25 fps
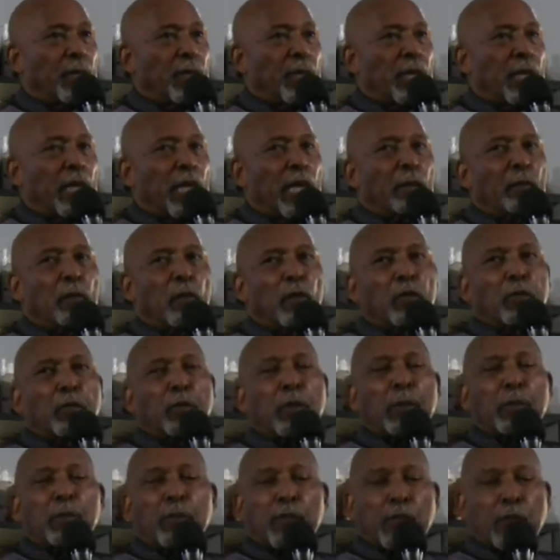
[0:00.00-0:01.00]
And most
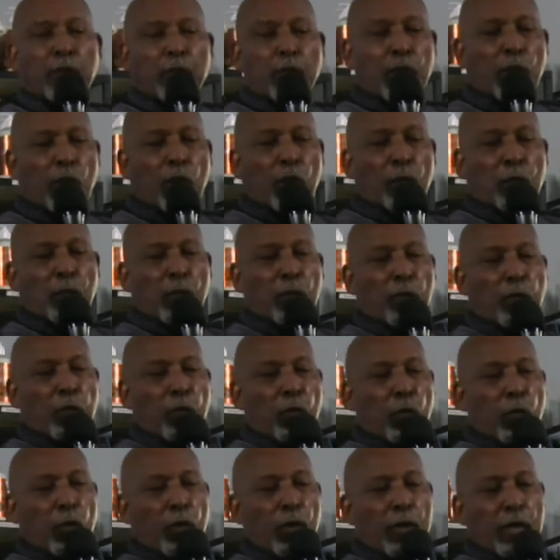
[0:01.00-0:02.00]
people don't know
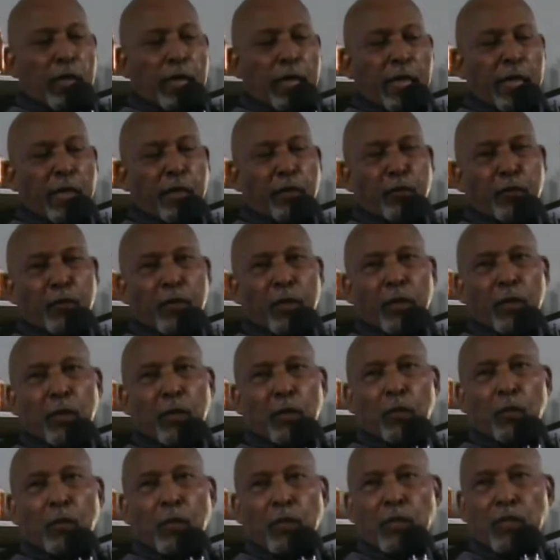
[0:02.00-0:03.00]
before
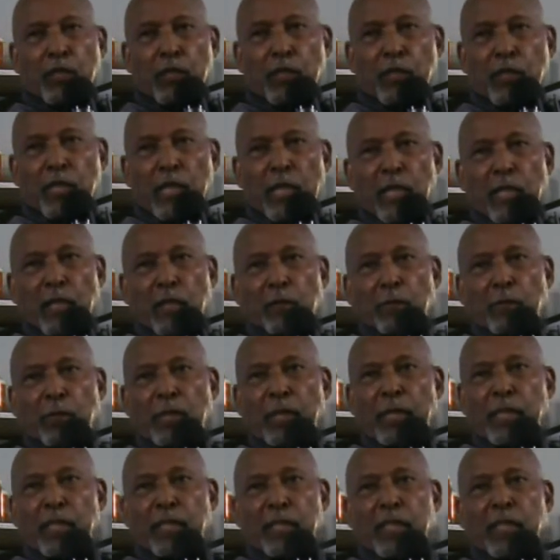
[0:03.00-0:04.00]
Israel was the settled
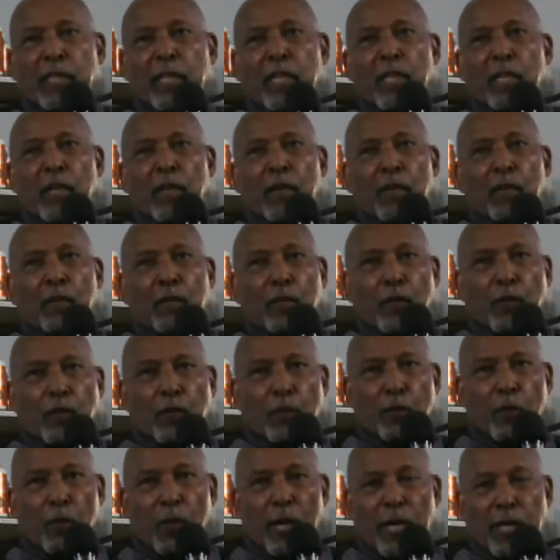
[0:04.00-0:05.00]
place for the
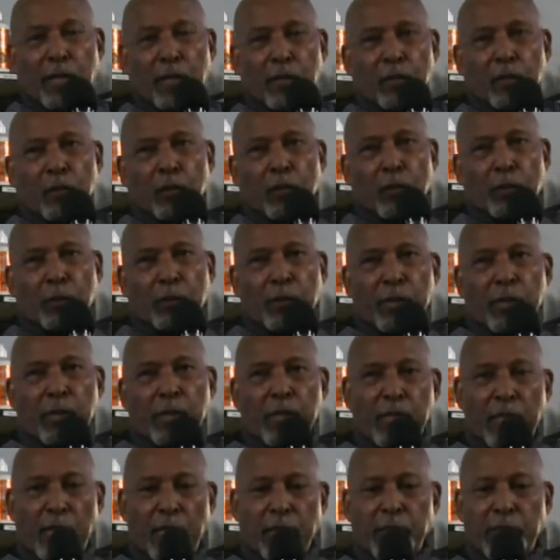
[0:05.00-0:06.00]
white
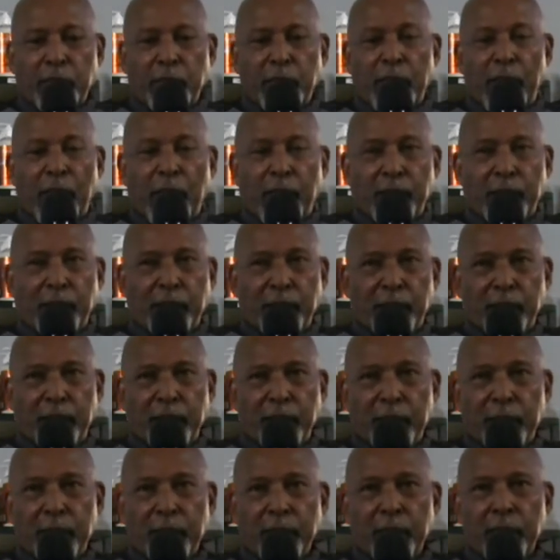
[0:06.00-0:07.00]
European Ashkenazis.
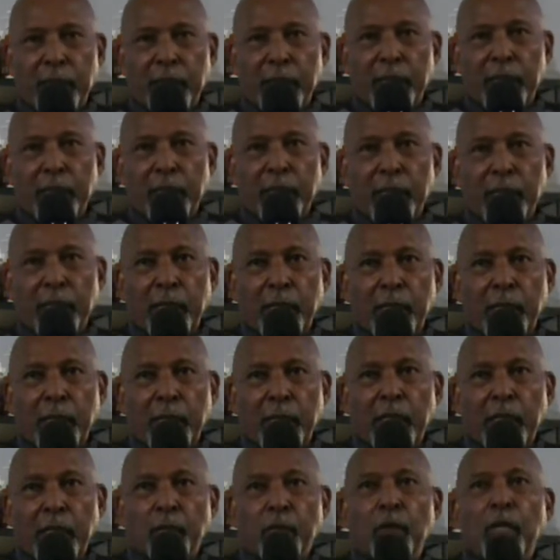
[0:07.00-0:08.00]

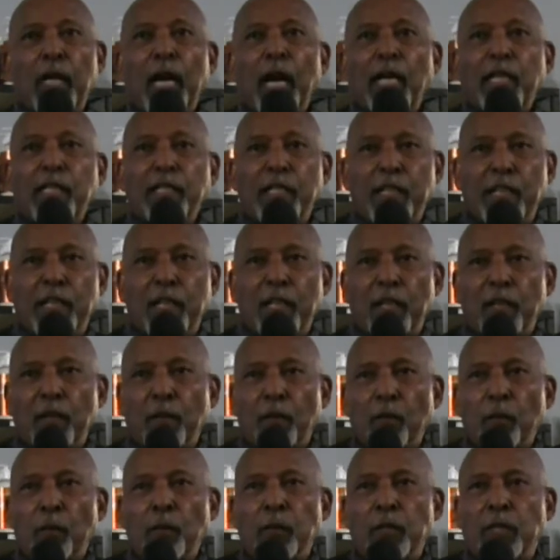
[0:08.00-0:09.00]
Uganda
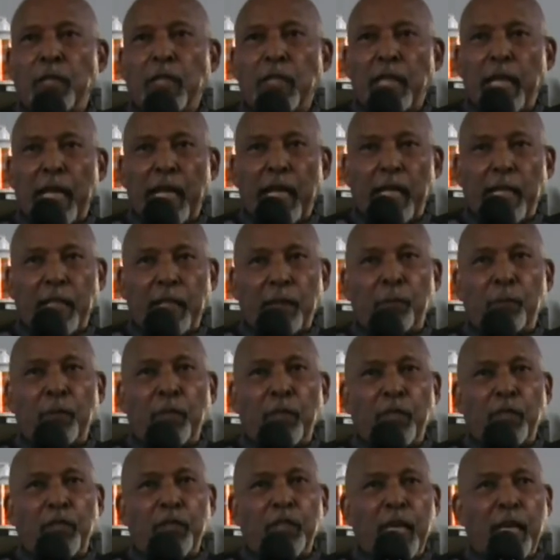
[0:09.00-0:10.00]
was the land the
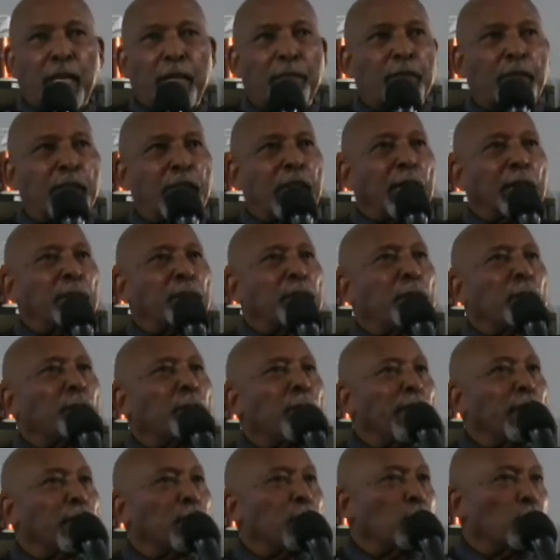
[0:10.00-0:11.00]
British gave to them to
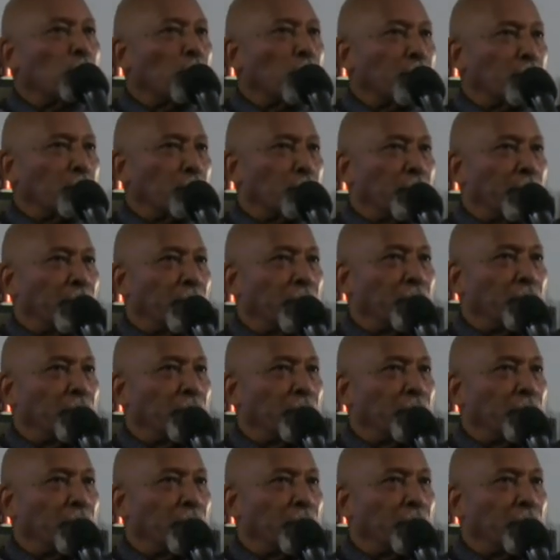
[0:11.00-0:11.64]
make New Israel.